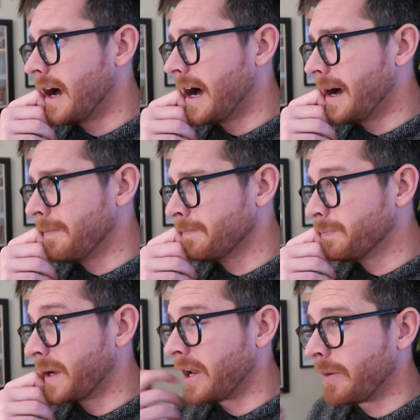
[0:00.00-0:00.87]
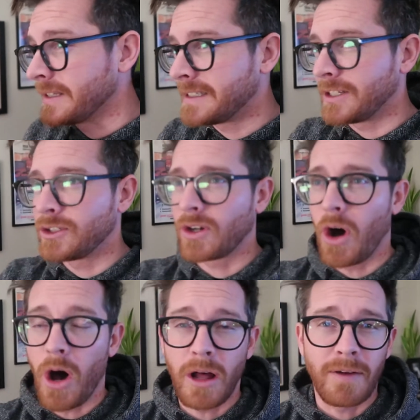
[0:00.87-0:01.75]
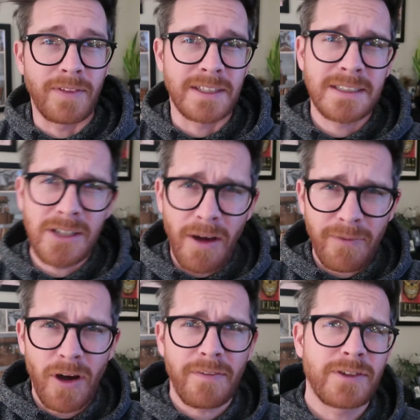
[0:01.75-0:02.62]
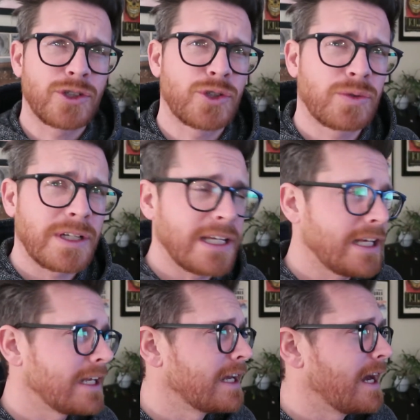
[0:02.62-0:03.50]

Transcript: But anyways, they took all of the stuff off the tree.